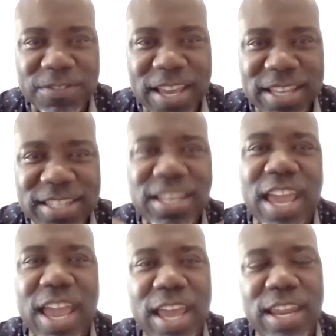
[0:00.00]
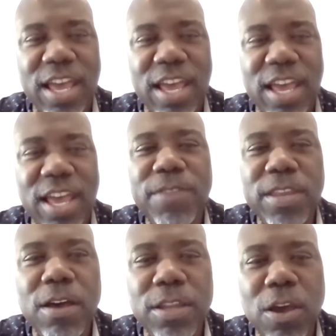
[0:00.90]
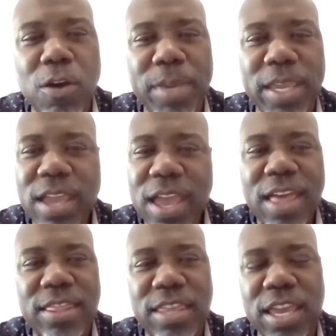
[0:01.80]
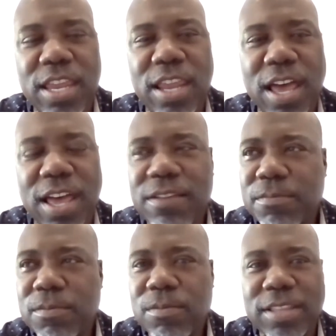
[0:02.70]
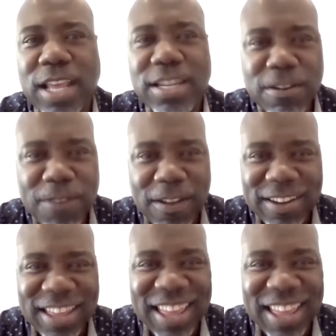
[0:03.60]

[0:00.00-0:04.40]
Vest, and if you don't know me, then that's your fault.